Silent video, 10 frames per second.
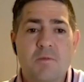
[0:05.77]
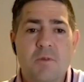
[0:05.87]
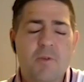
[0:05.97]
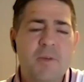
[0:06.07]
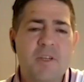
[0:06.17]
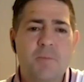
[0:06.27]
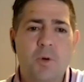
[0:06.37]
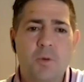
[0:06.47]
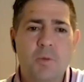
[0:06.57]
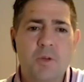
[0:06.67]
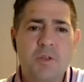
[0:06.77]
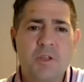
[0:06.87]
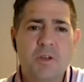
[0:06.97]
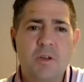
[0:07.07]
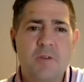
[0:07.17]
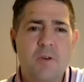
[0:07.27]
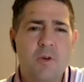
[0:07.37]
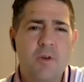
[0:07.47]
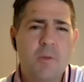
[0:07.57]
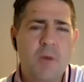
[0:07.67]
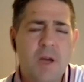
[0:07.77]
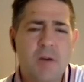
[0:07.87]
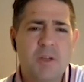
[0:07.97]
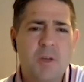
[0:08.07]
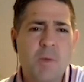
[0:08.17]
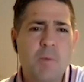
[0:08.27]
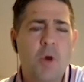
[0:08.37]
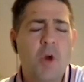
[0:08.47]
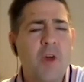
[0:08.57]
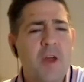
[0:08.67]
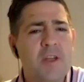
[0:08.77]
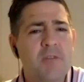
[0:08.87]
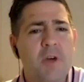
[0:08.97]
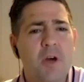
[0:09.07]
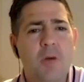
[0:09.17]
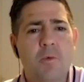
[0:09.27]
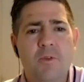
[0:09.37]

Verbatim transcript: or you've been spoiled because you've been out to be more creative at home,